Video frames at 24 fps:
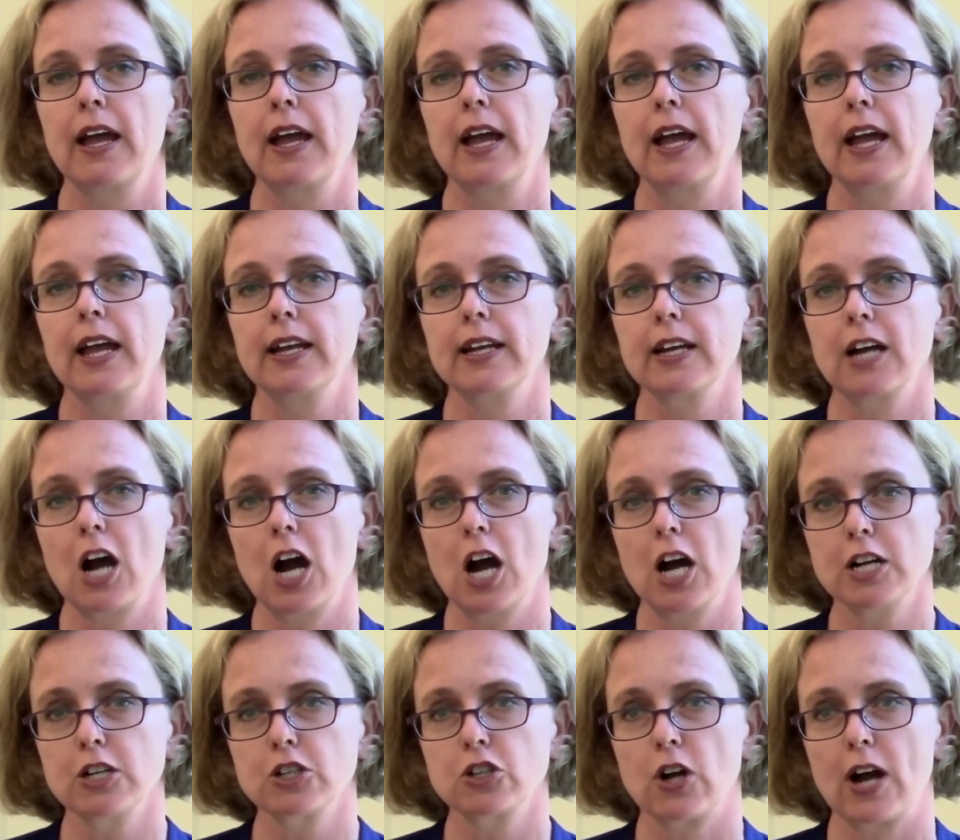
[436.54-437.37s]
In
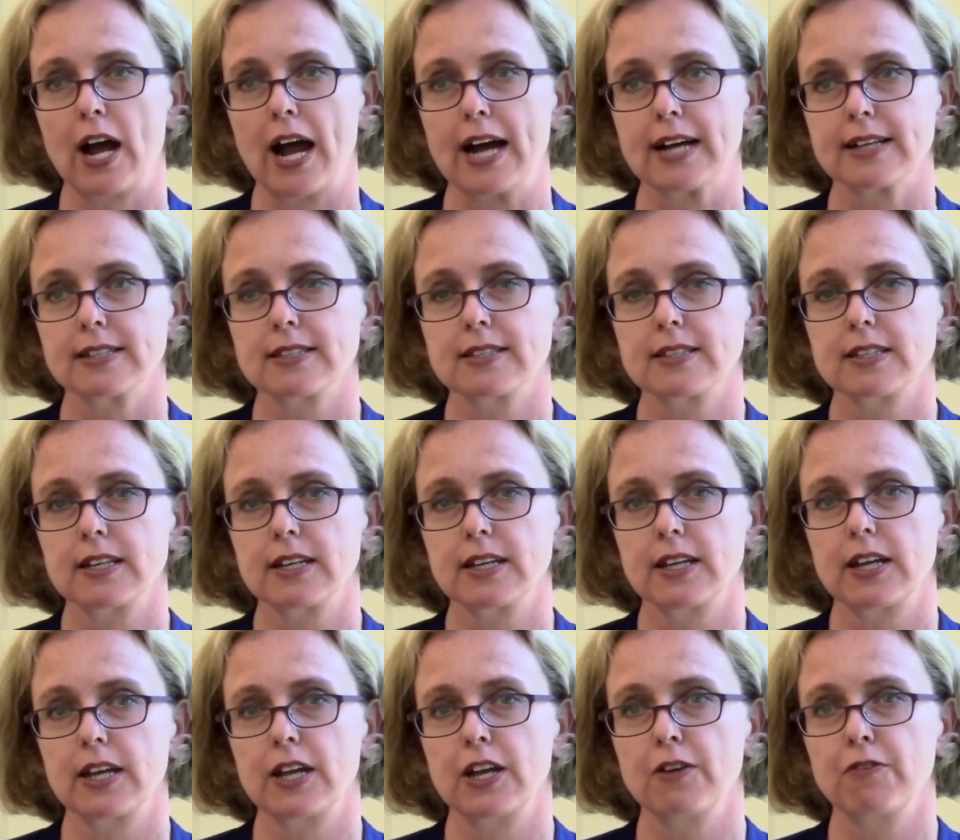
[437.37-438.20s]
contrast,
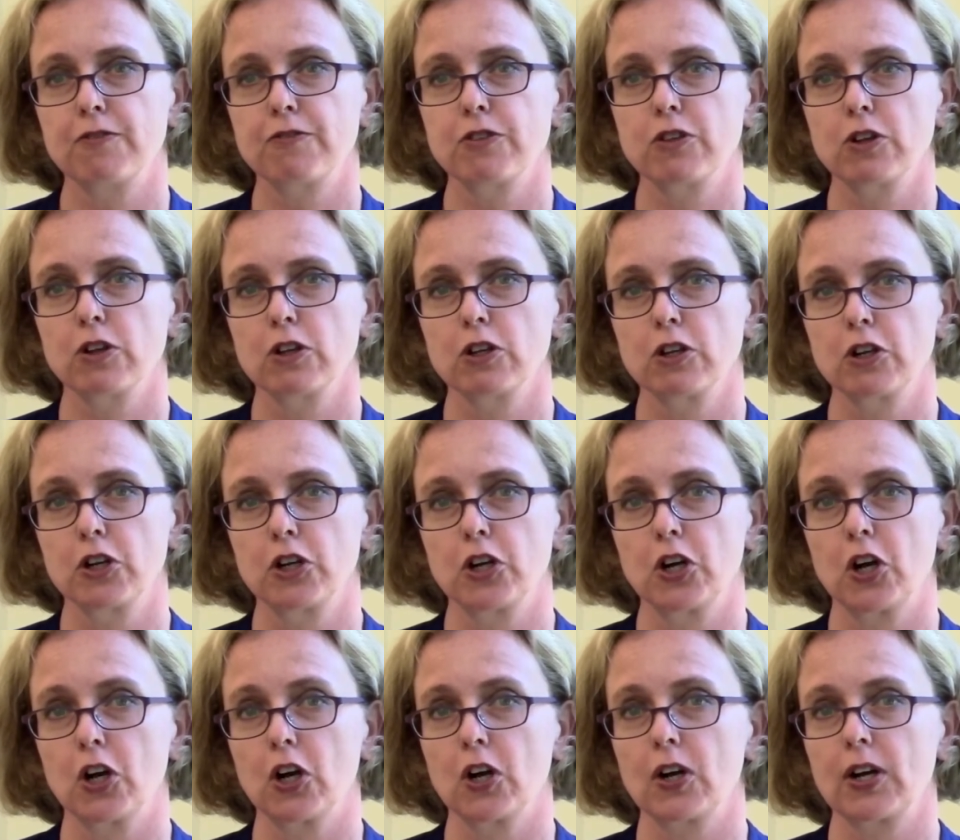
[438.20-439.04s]
if the
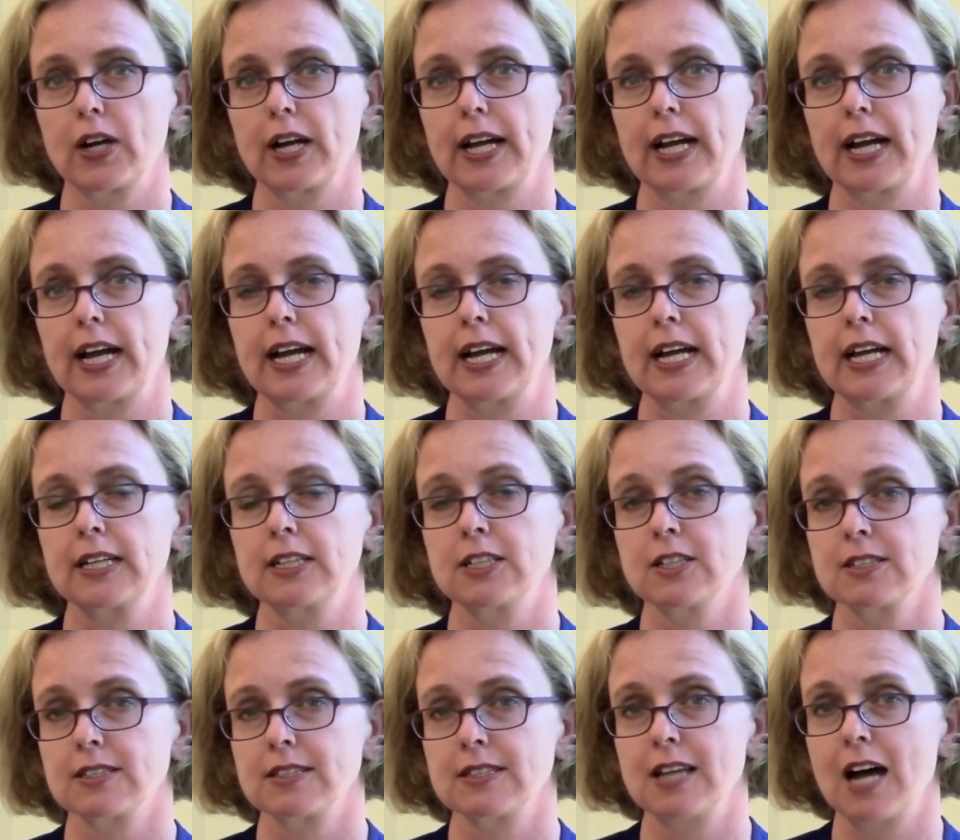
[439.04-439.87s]
learner
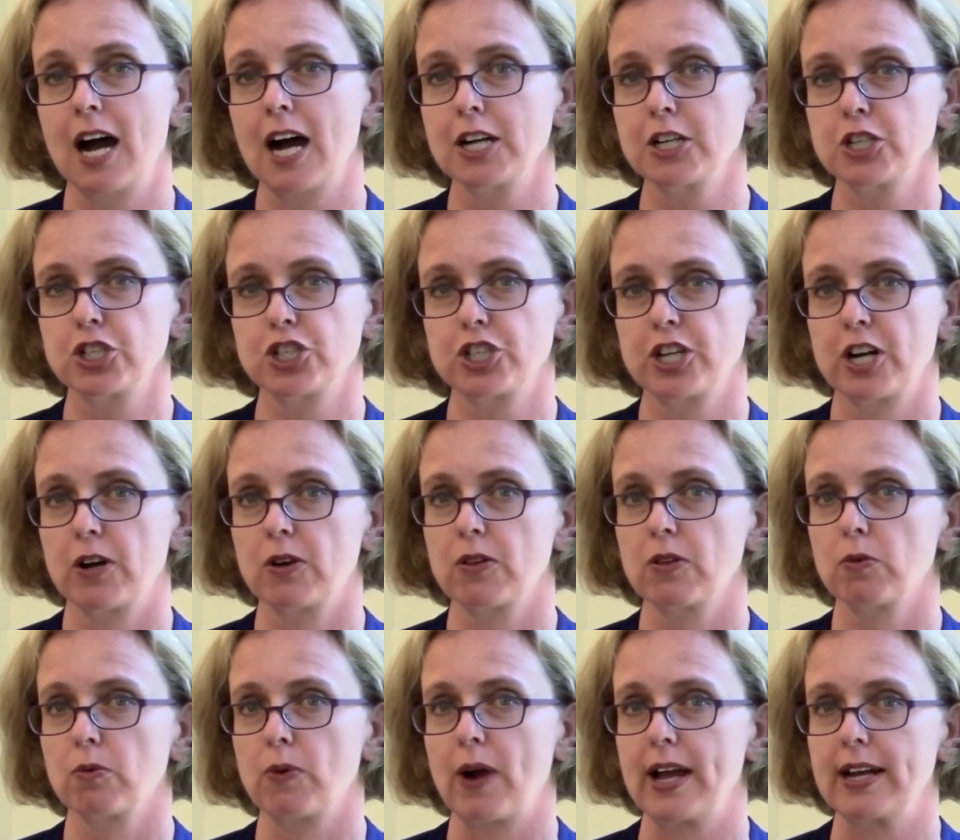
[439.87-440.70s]
does not share
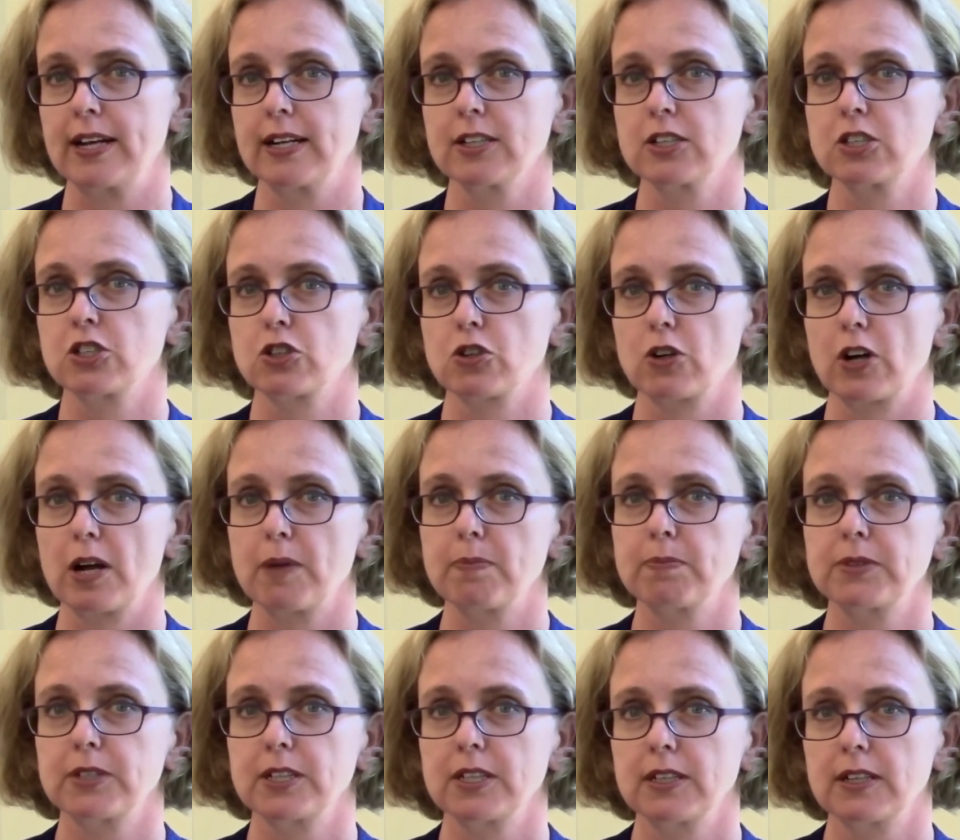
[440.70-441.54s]
the writing
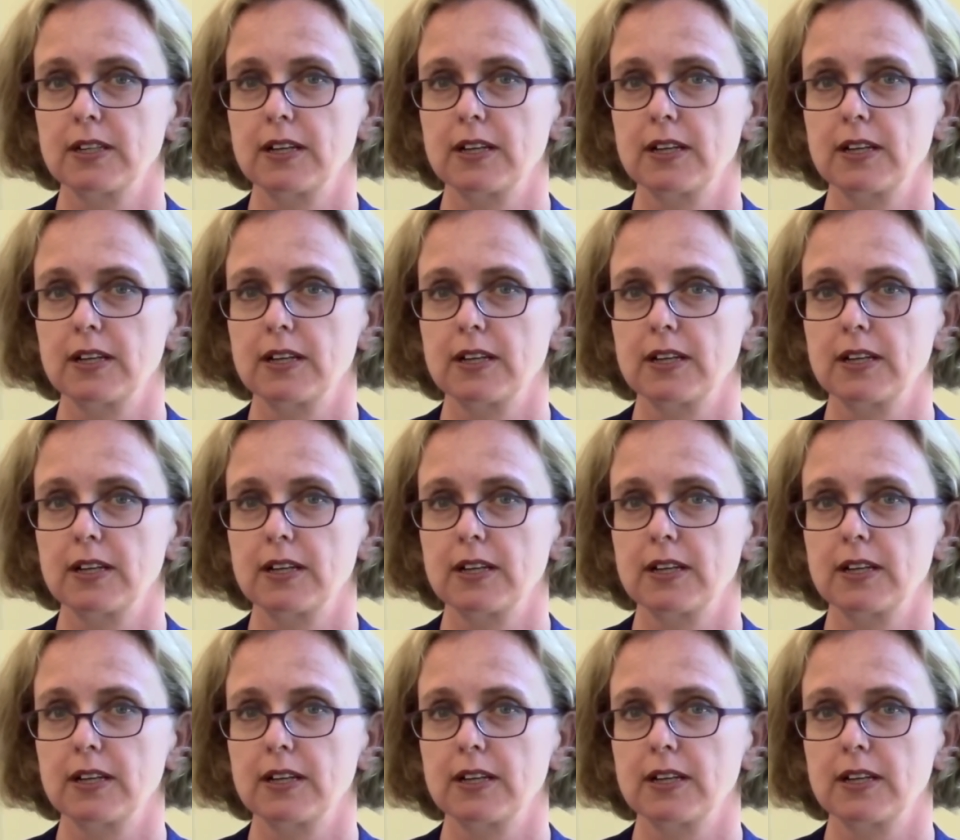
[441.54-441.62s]
script,